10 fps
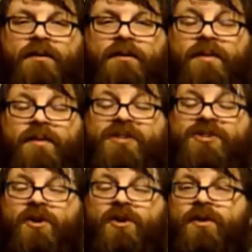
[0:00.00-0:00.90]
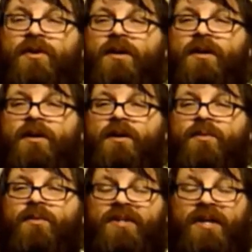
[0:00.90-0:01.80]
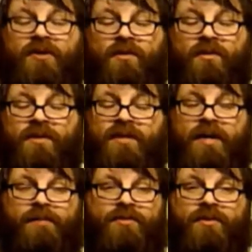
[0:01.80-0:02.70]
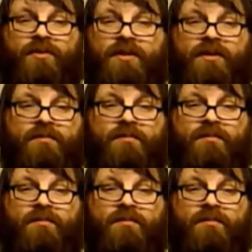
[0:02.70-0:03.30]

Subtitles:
But they showed, which I know this is absolutely